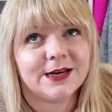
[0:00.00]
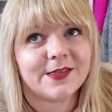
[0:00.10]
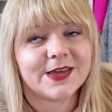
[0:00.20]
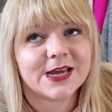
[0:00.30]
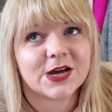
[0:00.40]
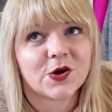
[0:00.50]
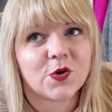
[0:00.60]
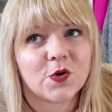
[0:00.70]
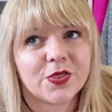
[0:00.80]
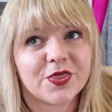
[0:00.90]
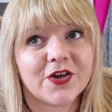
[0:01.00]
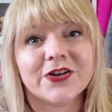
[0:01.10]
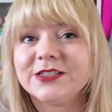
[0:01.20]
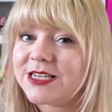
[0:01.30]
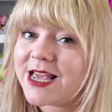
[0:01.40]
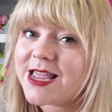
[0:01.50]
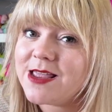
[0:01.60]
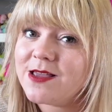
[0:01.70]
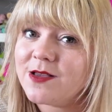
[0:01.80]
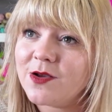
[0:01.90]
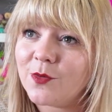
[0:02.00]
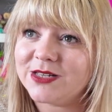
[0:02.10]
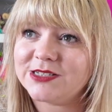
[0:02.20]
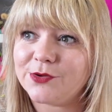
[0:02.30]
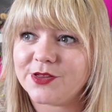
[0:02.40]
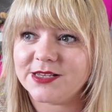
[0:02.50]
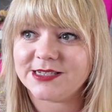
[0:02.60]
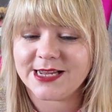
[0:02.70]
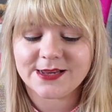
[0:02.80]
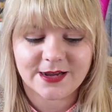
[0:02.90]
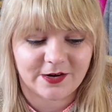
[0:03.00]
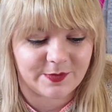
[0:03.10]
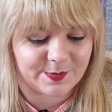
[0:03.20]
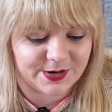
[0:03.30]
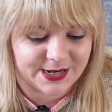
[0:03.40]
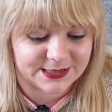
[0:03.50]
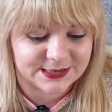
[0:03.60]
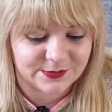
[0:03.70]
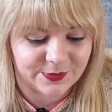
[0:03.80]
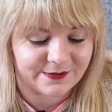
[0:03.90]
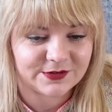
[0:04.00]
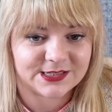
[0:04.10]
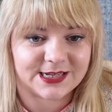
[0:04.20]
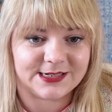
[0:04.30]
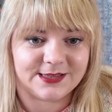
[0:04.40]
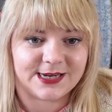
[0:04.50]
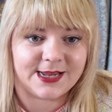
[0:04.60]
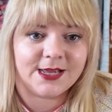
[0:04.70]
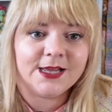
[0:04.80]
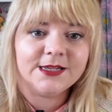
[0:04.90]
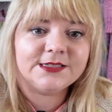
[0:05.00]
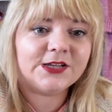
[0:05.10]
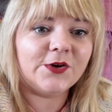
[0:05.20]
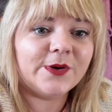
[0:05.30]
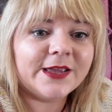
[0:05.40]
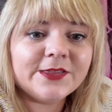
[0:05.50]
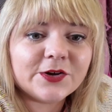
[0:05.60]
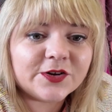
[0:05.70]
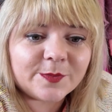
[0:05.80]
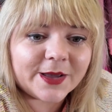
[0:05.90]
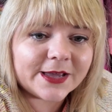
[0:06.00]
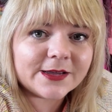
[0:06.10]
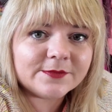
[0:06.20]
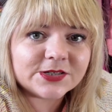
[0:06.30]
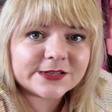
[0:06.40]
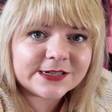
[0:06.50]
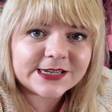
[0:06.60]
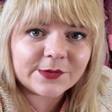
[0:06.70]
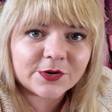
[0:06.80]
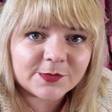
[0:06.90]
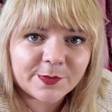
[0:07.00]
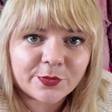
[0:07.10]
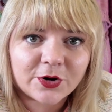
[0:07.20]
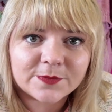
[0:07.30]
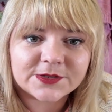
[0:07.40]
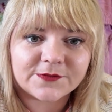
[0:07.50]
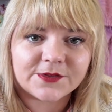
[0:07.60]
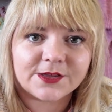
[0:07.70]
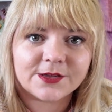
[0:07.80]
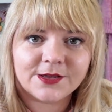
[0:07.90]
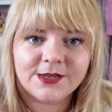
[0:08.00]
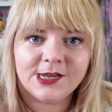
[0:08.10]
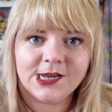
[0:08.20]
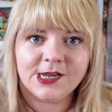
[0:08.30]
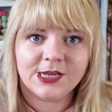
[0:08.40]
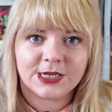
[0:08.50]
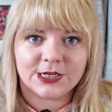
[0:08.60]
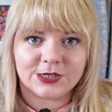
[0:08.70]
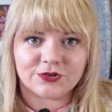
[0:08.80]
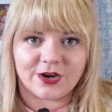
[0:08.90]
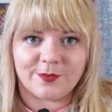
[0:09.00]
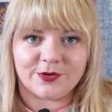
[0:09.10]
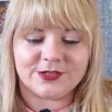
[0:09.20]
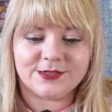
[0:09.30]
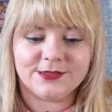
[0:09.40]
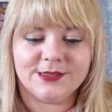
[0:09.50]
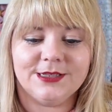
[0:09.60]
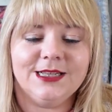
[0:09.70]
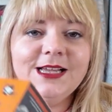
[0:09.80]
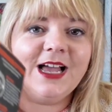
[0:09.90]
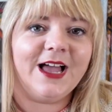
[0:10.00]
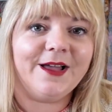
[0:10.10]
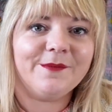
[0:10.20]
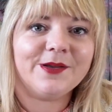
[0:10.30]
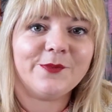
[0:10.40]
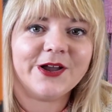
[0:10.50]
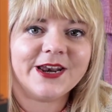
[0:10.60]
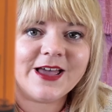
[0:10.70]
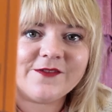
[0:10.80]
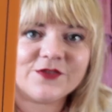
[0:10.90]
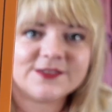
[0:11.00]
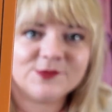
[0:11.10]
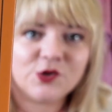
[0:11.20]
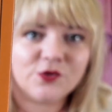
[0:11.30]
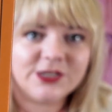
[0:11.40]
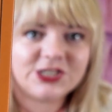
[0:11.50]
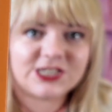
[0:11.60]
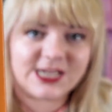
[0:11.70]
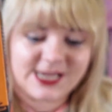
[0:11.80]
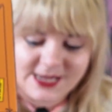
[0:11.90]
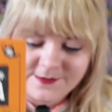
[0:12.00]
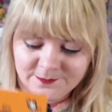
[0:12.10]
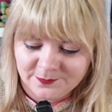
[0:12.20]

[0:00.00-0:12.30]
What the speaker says: I think Wednesday or Thursday. Can't remember next. We haven't decided the date. So in the goodie bag, I'm just going to take one of my props off the tripod. We're going to have some Cornish tea.